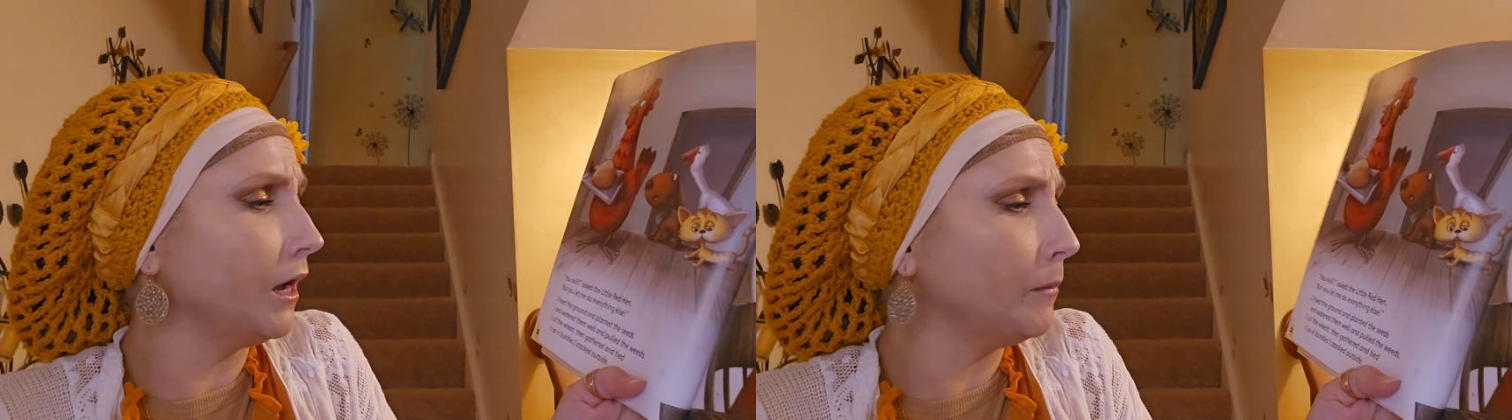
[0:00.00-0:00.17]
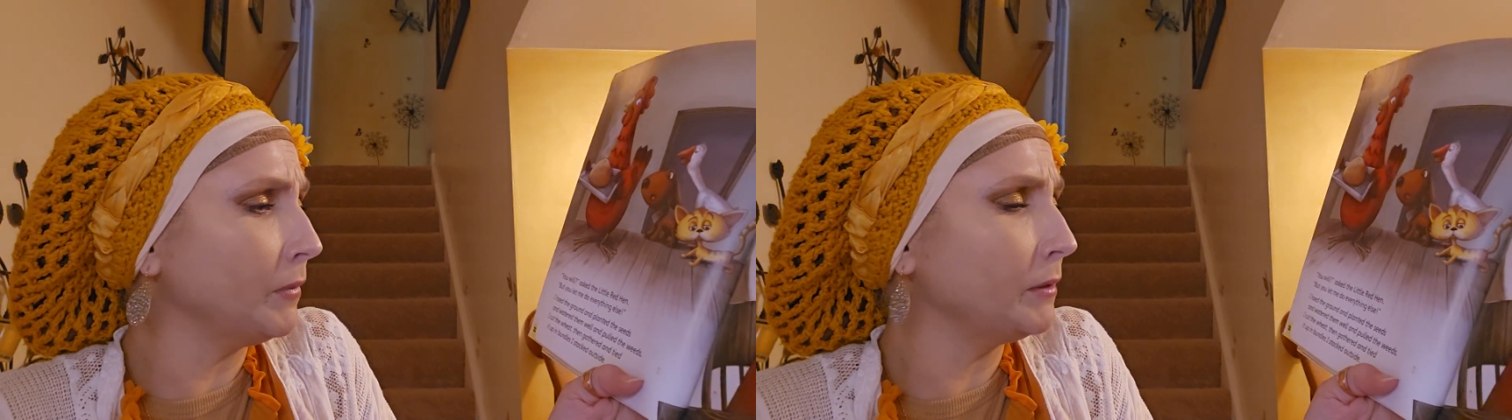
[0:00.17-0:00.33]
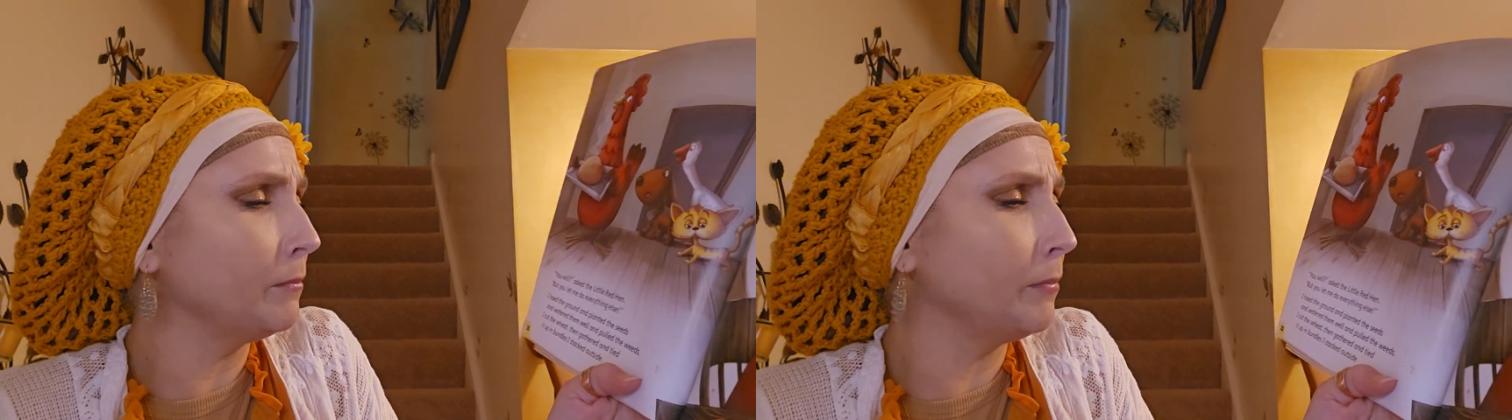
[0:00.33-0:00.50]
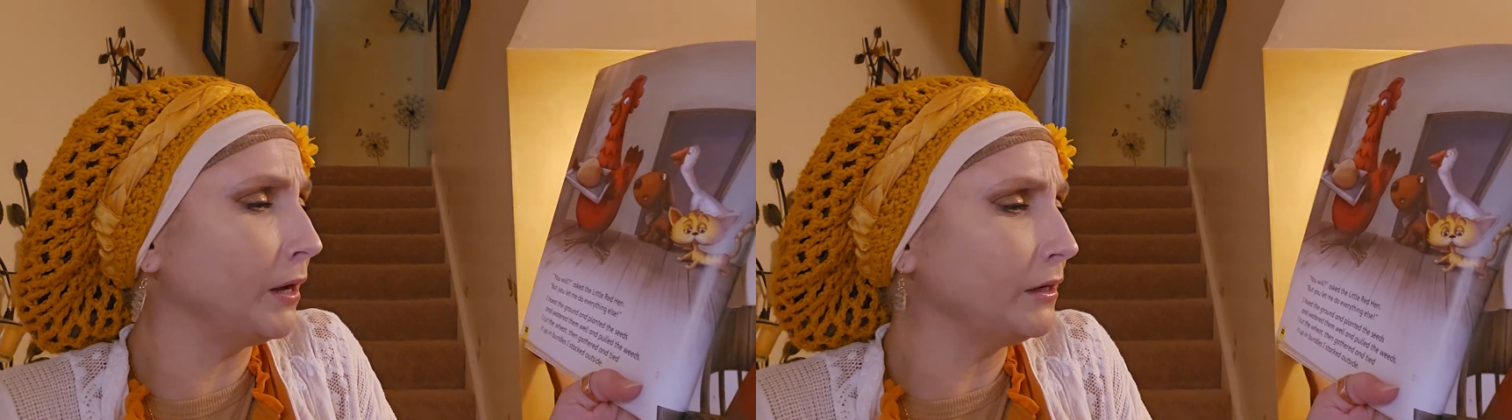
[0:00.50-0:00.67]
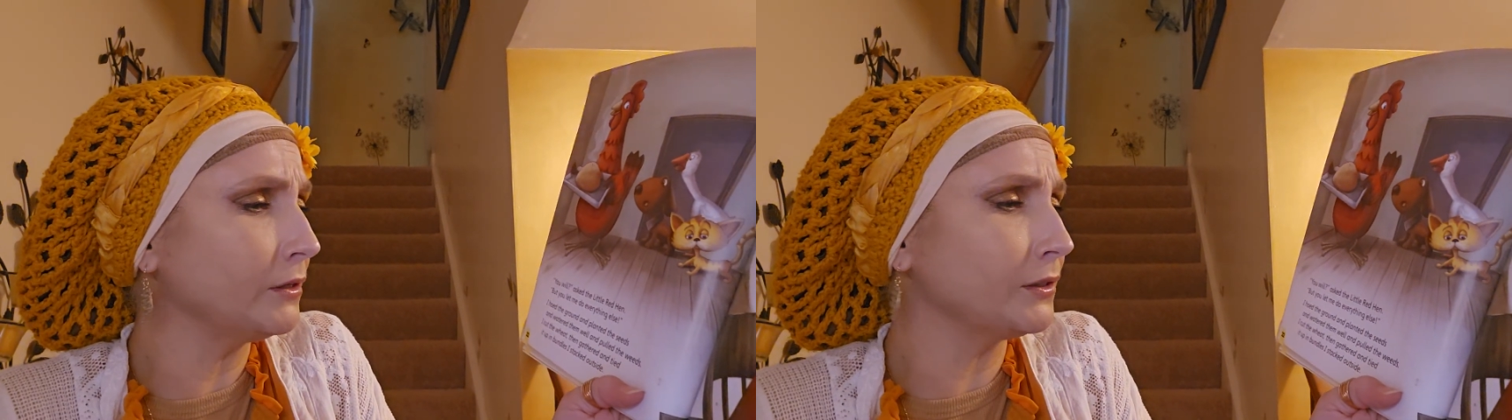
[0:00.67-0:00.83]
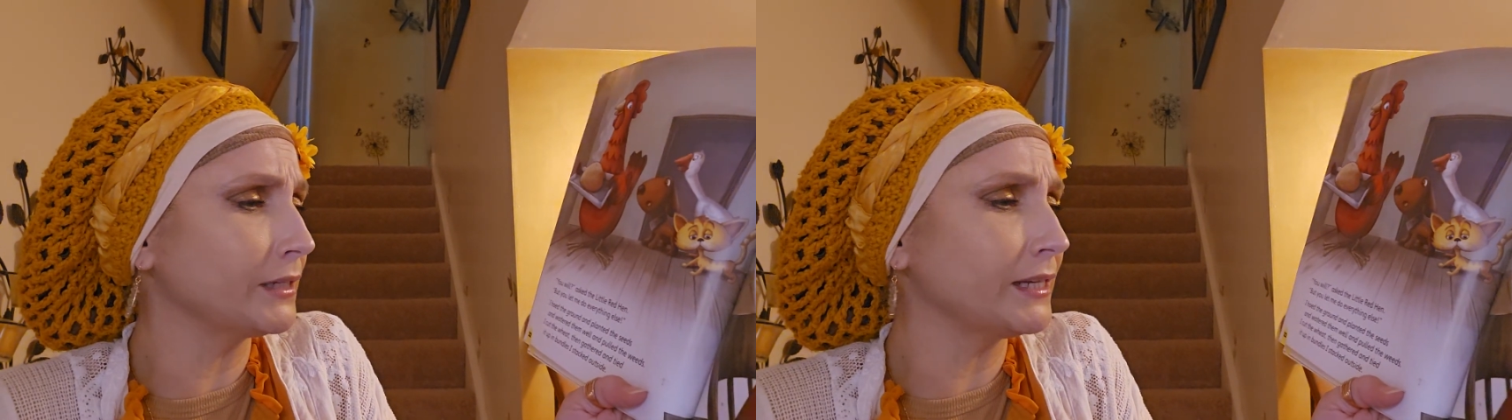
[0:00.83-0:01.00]
up in
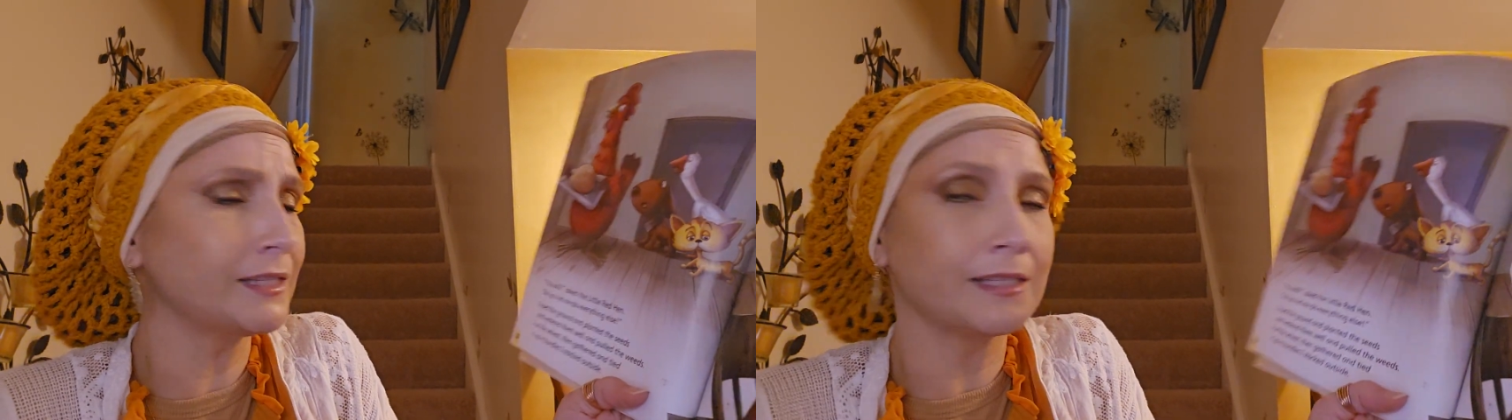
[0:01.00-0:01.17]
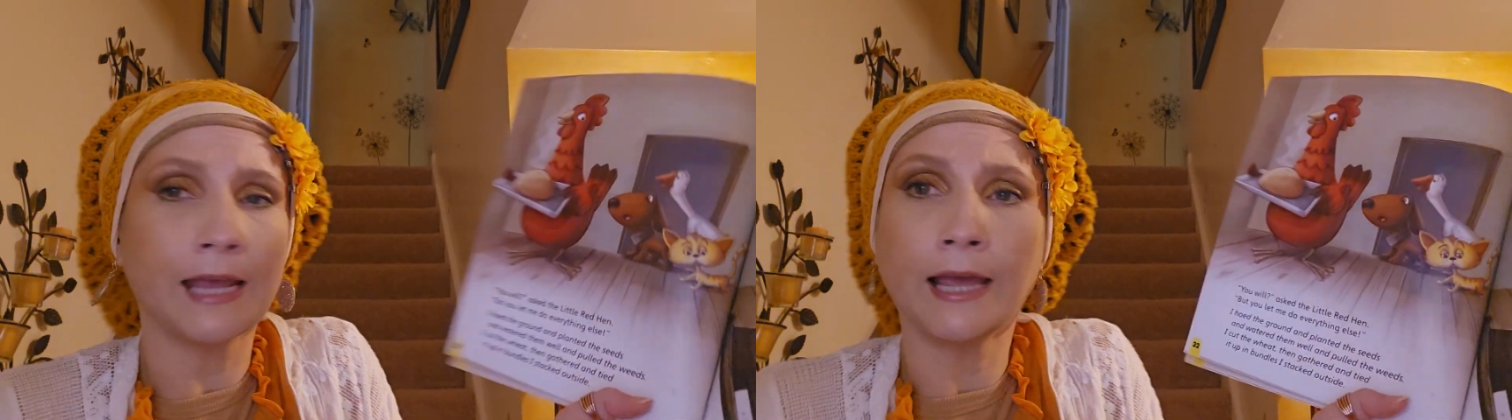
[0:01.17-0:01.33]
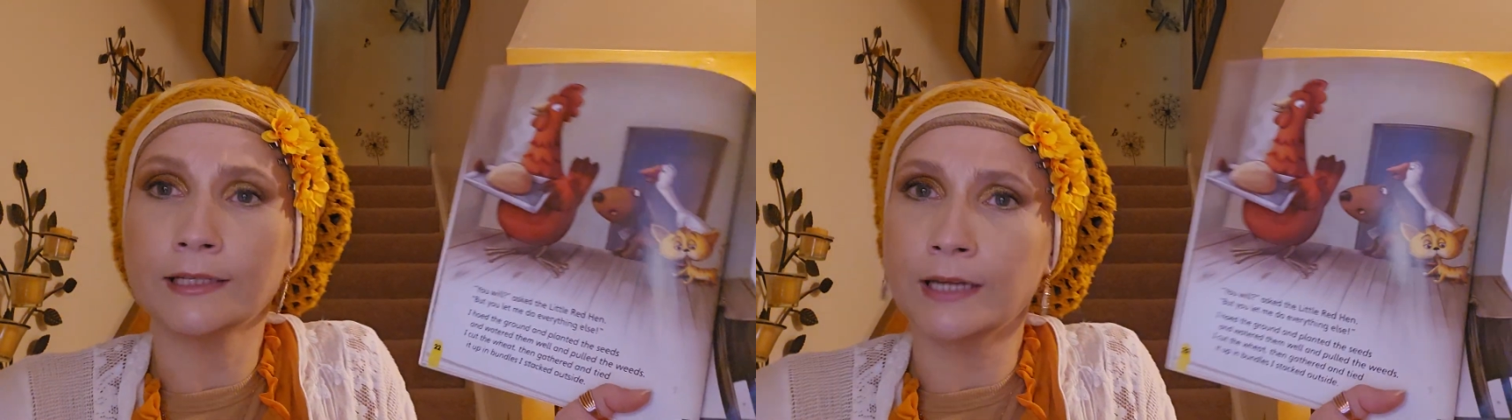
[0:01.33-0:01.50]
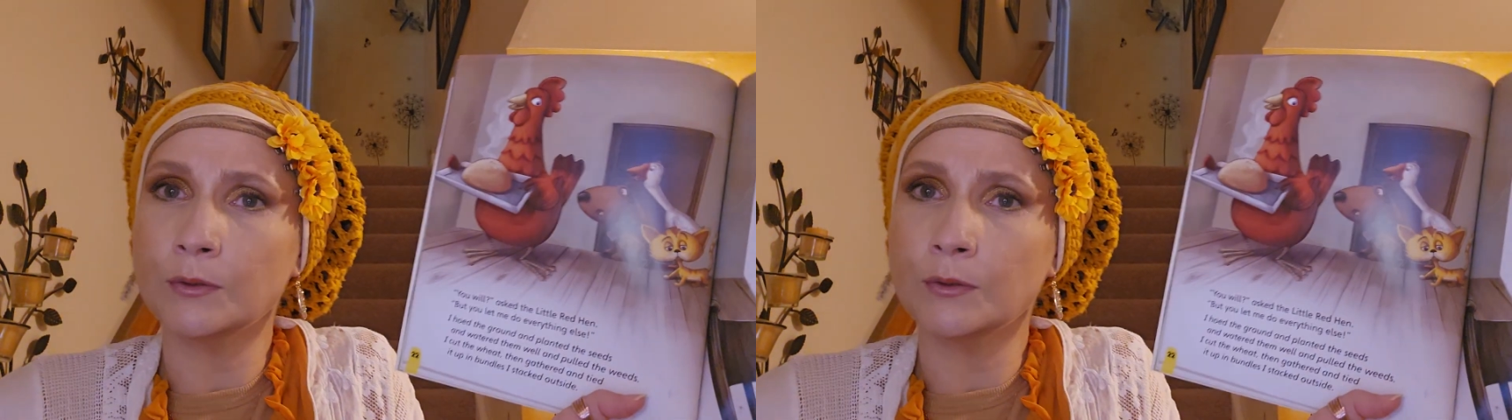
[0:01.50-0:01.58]
bundles I stacked